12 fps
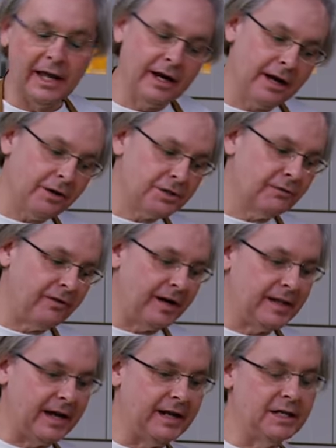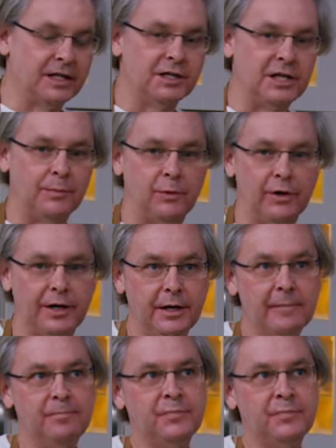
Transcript: And I also find that in contemporary